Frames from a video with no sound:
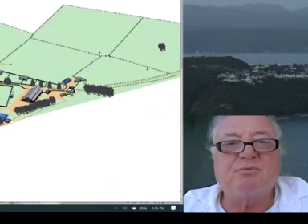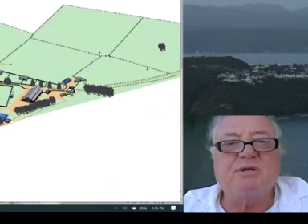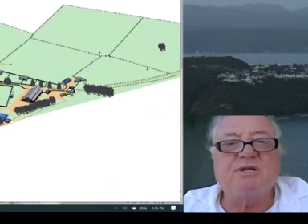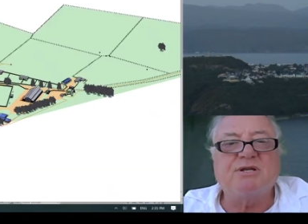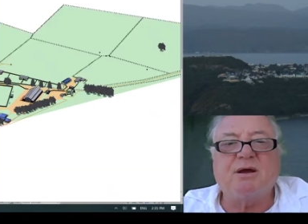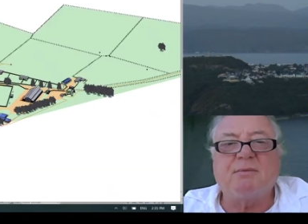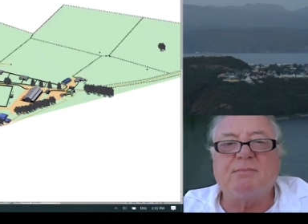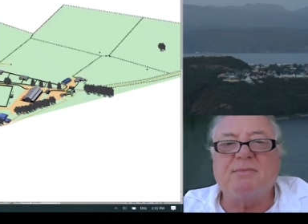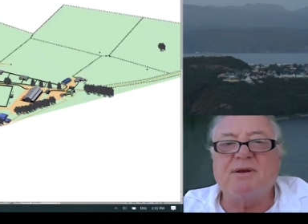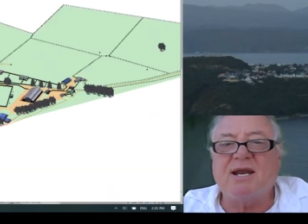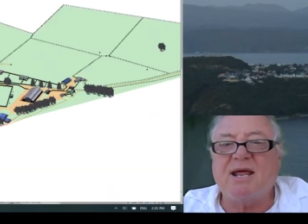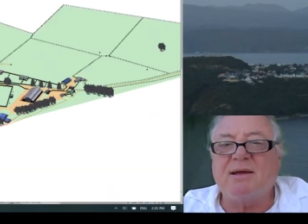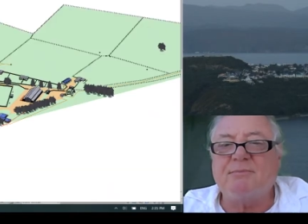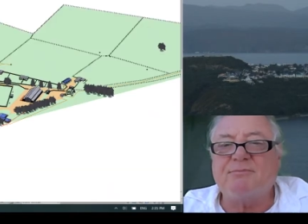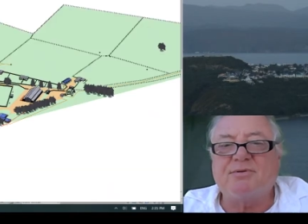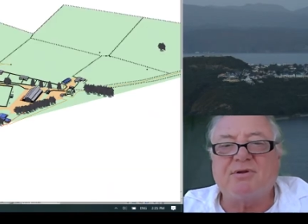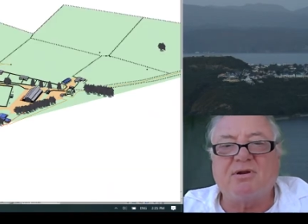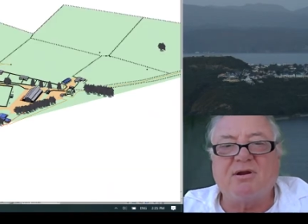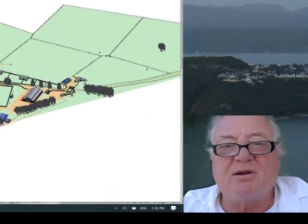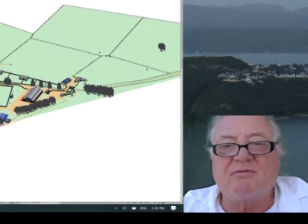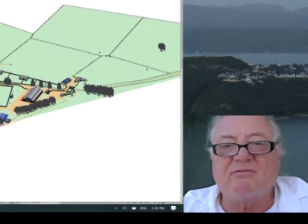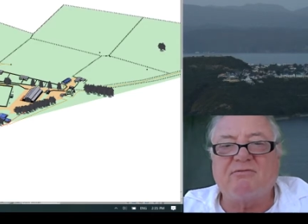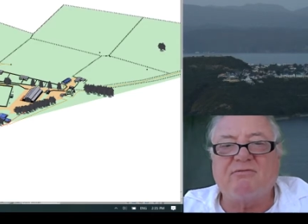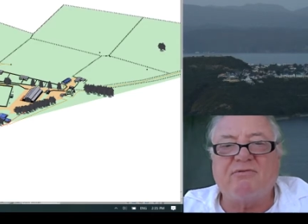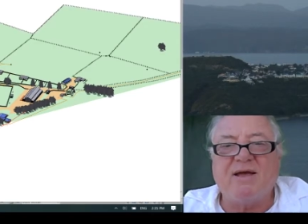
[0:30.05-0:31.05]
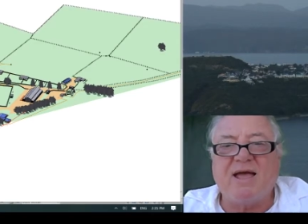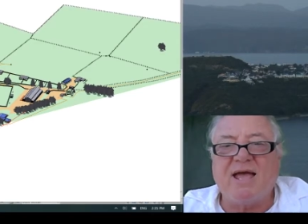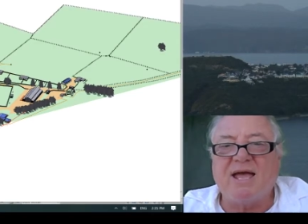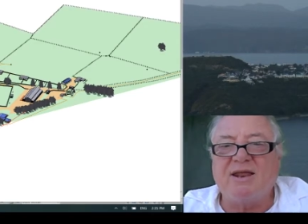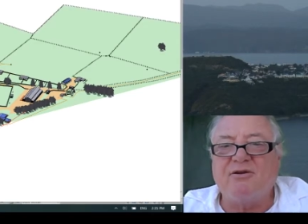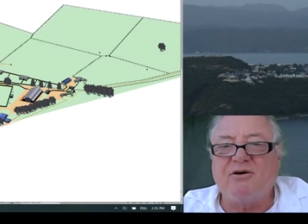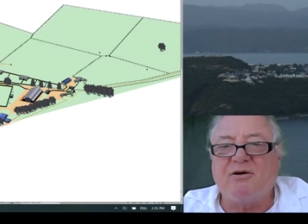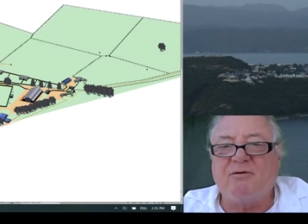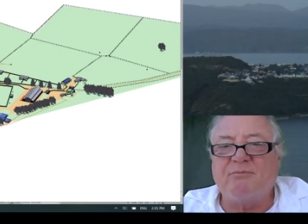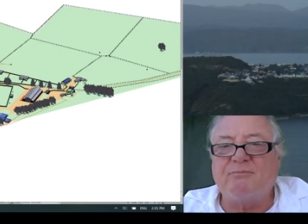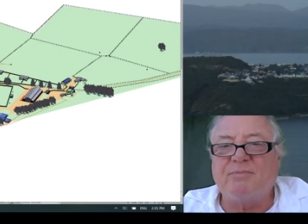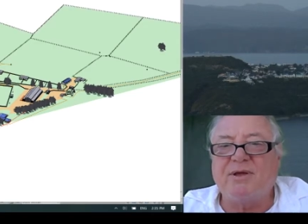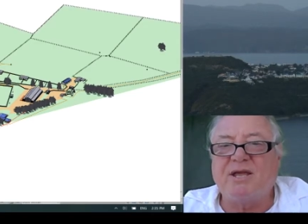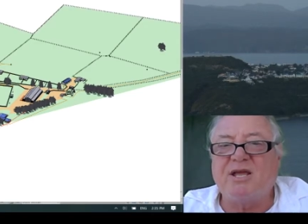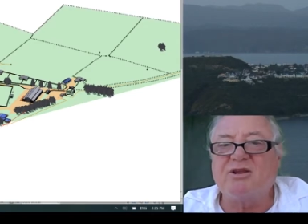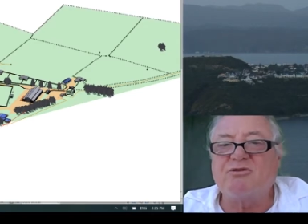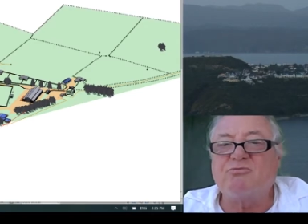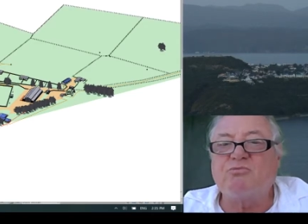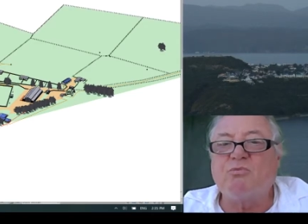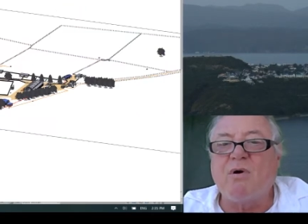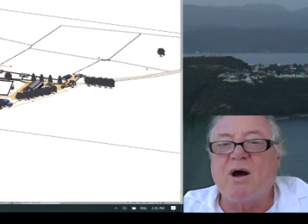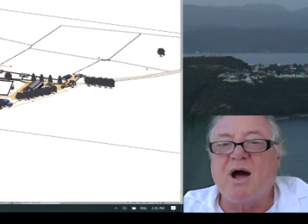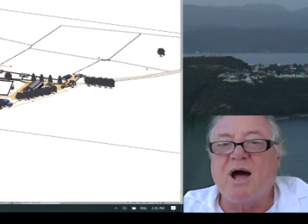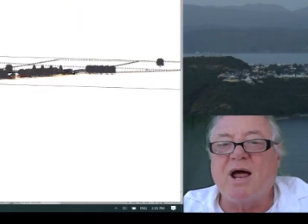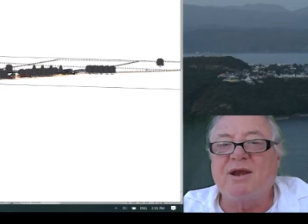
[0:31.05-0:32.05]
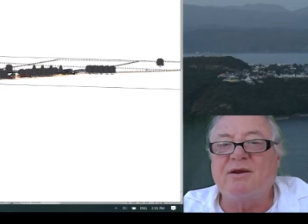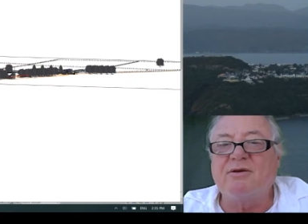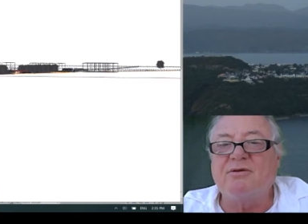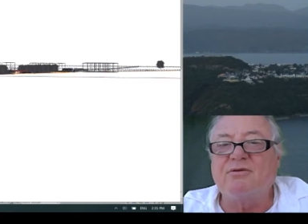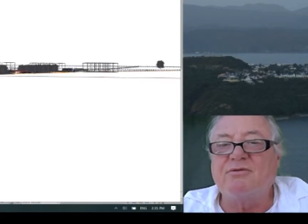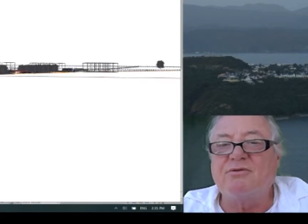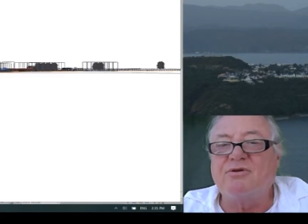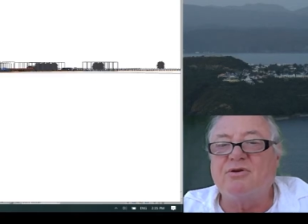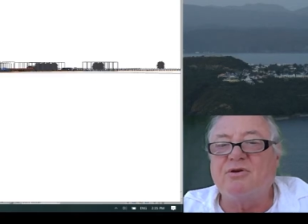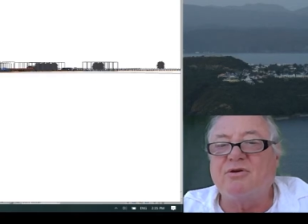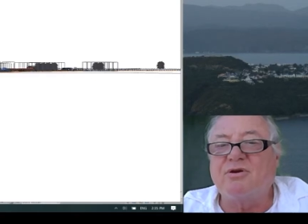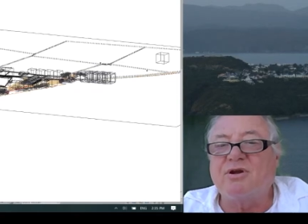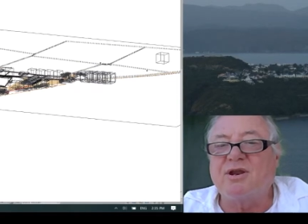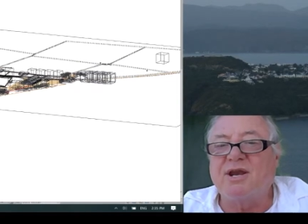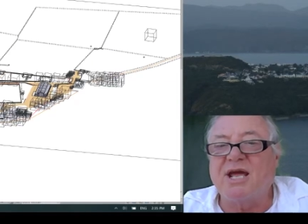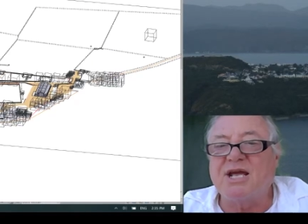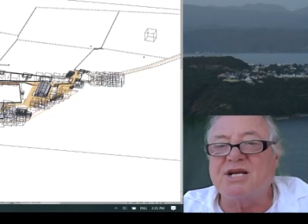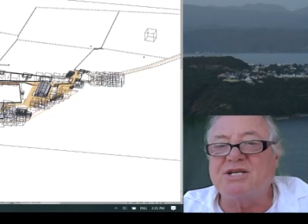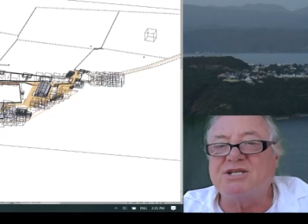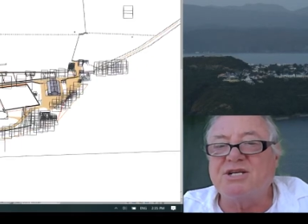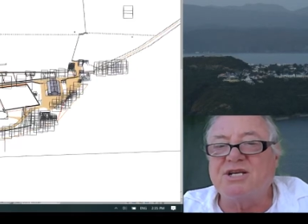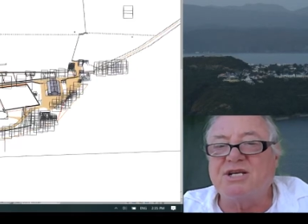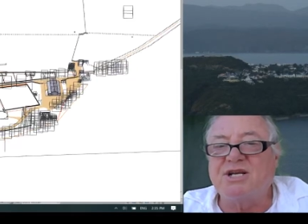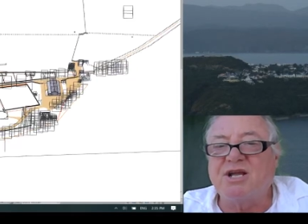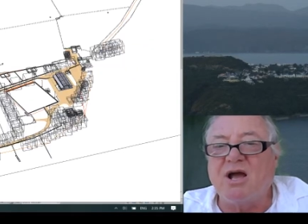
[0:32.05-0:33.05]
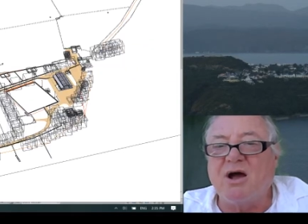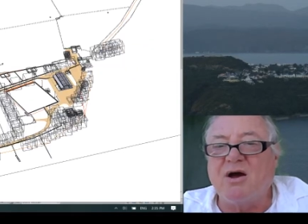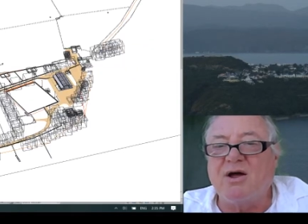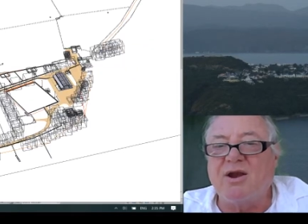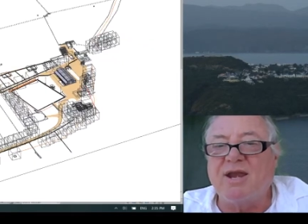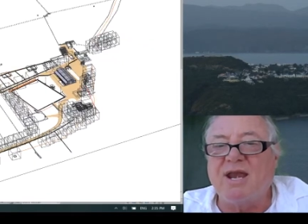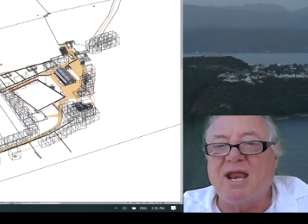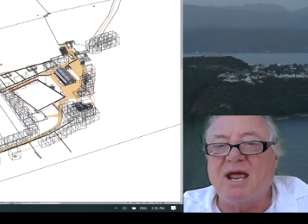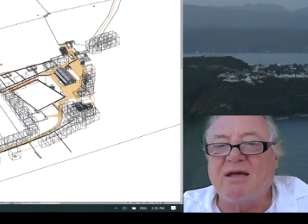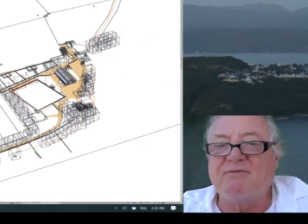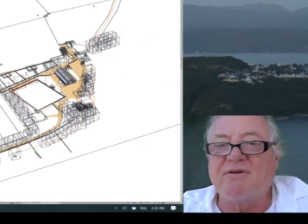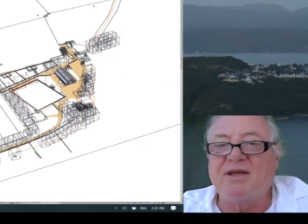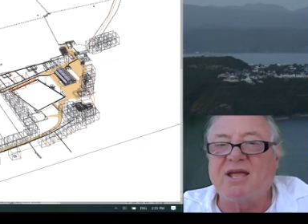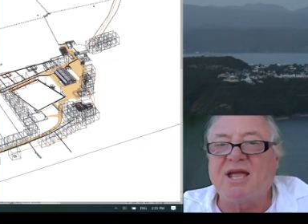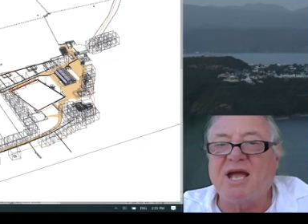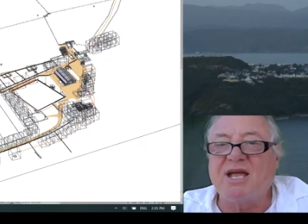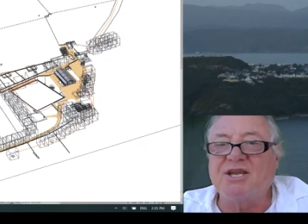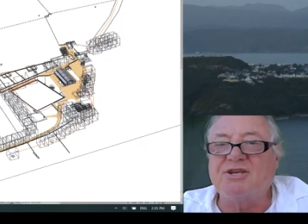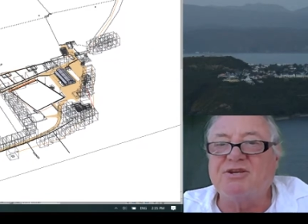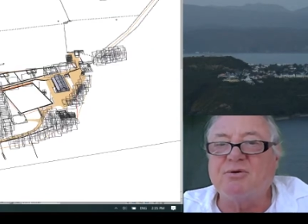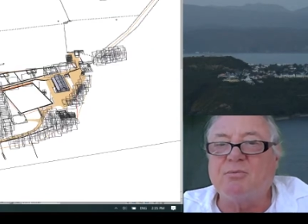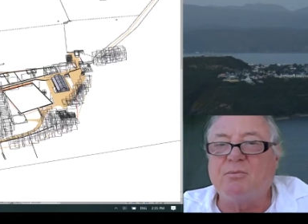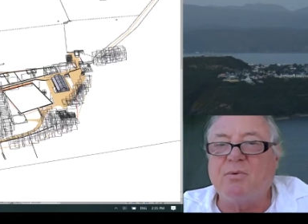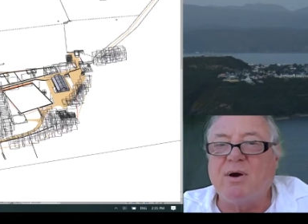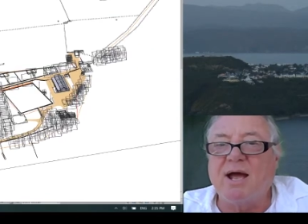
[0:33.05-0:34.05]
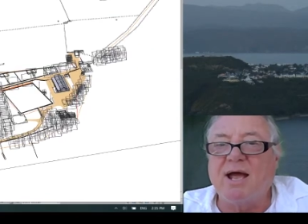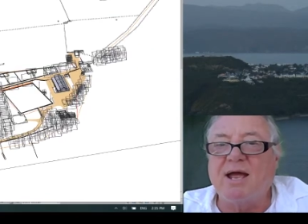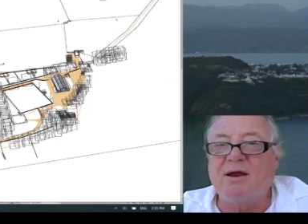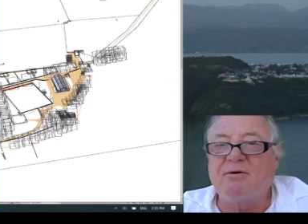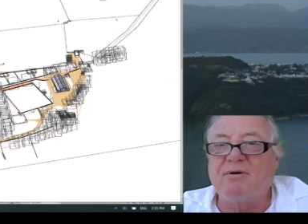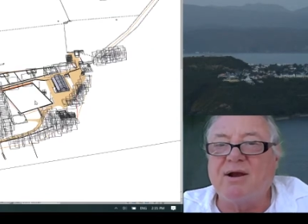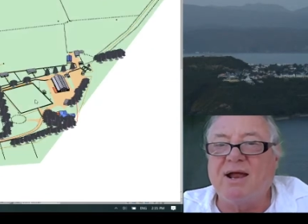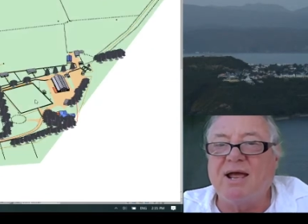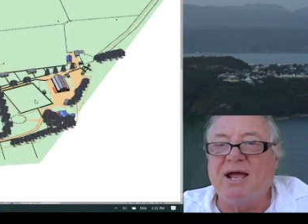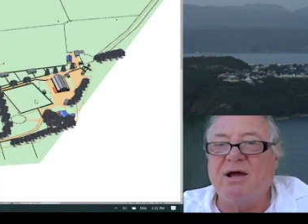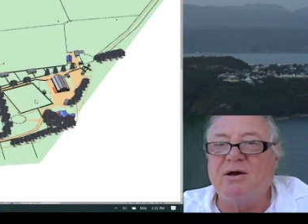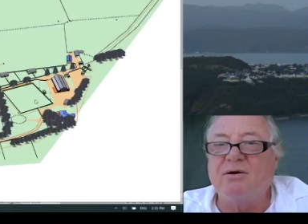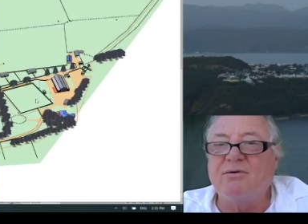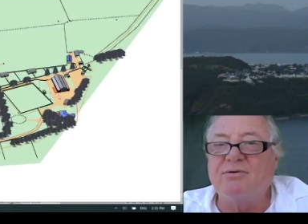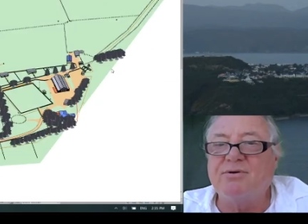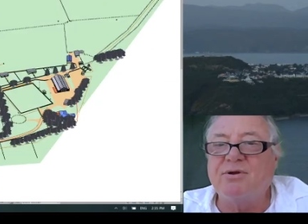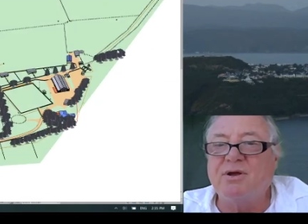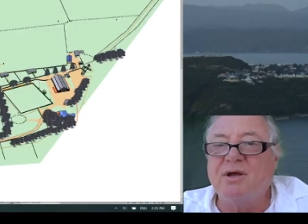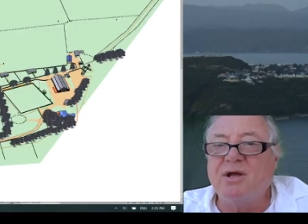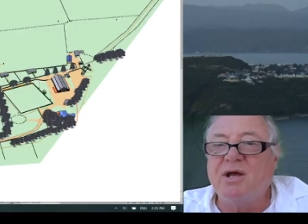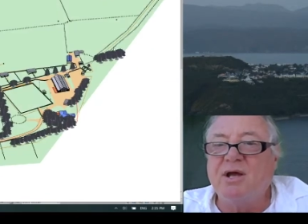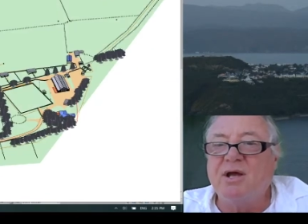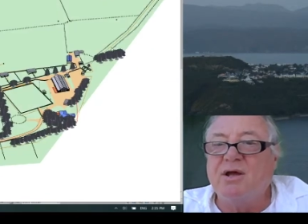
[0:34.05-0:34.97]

which I'm an absolute fan of, because one, you can actually go and navigate your way around,